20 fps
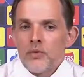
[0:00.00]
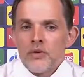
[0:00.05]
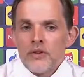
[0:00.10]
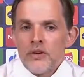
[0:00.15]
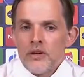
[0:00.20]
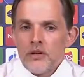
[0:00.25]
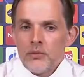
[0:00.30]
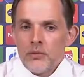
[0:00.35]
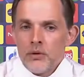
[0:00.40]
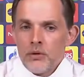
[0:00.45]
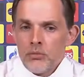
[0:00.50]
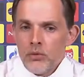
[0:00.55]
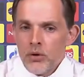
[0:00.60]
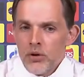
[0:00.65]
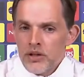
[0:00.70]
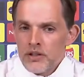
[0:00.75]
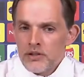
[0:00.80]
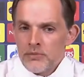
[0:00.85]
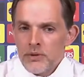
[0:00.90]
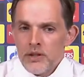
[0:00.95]
with a little bit
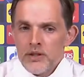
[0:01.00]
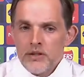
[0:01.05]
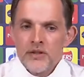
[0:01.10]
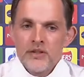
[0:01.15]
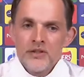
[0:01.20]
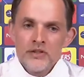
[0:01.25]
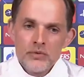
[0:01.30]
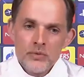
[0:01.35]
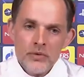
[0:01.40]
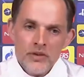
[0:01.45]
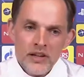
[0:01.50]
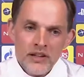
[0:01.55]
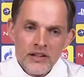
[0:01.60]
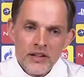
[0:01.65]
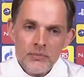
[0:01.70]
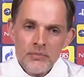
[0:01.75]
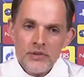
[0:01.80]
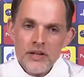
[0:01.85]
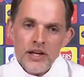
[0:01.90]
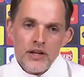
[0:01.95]
more experience, with
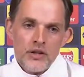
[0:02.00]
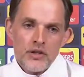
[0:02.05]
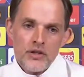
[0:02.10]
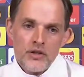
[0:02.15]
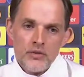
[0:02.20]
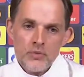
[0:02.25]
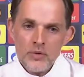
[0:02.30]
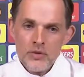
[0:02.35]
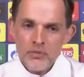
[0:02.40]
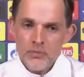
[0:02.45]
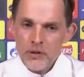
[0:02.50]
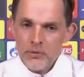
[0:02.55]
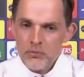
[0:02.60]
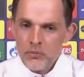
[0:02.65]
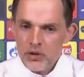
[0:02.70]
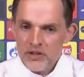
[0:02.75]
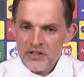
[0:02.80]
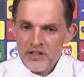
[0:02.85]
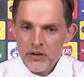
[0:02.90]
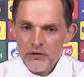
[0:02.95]
adaptation, with a bit
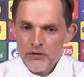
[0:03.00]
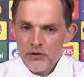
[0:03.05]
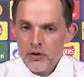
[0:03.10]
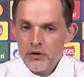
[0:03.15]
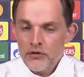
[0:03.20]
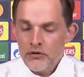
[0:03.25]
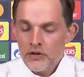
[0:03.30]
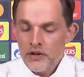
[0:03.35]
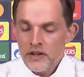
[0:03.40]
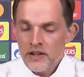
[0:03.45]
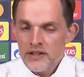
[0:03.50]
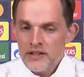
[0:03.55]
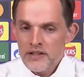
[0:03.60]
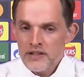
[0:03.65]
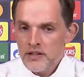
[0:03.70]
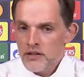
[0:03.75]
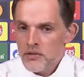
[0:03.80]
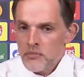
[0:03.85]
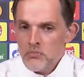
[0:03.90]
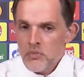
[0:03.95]
more
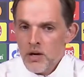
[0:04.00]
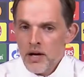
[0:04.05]
self-confidence.